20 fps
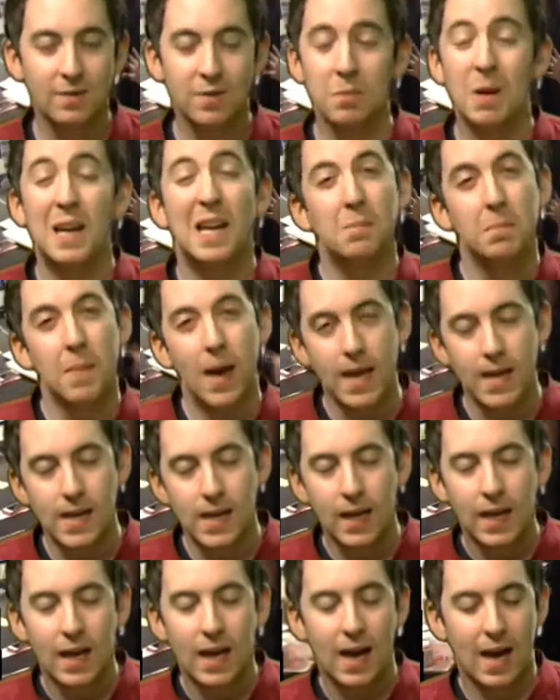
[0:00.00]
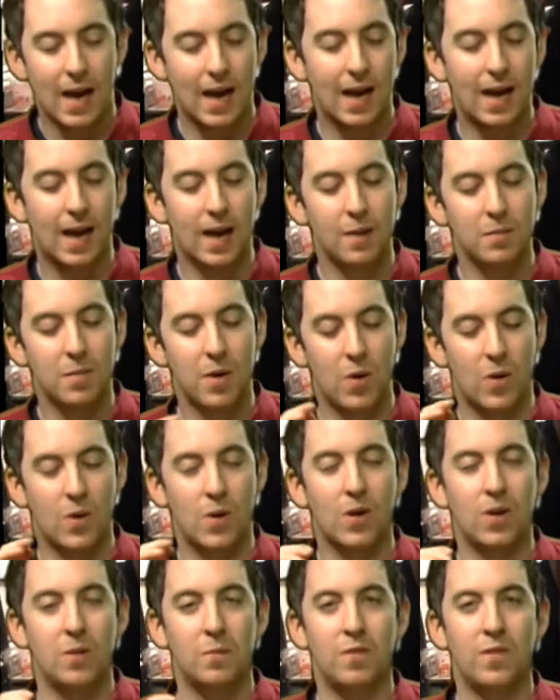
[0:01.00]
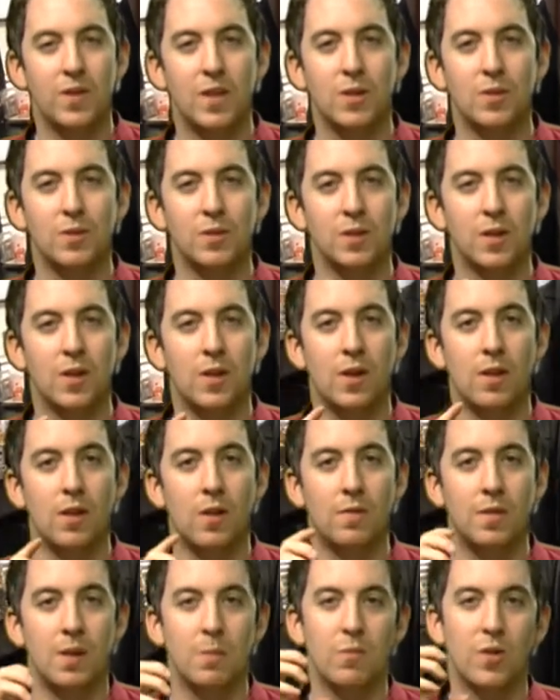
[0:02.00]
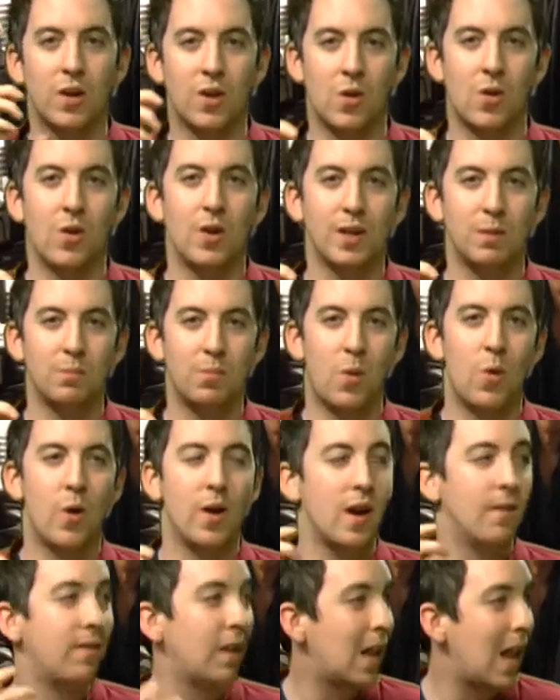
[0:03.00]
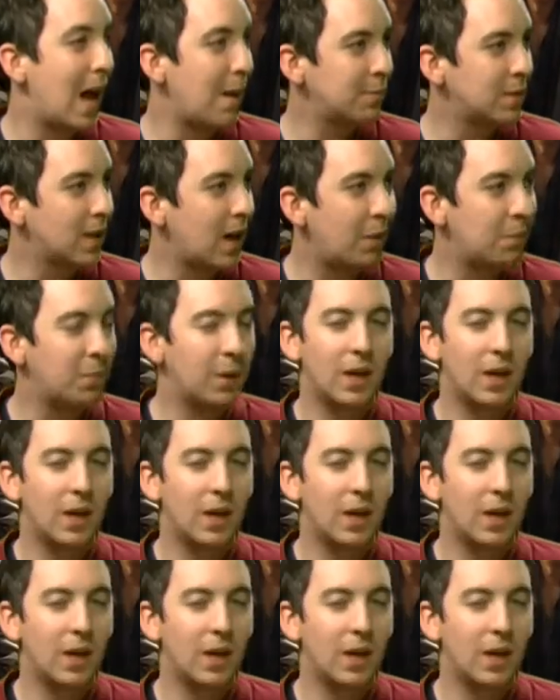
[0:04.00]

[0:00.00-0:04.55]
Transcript: mainly men, or videos of them recording porn off a laptop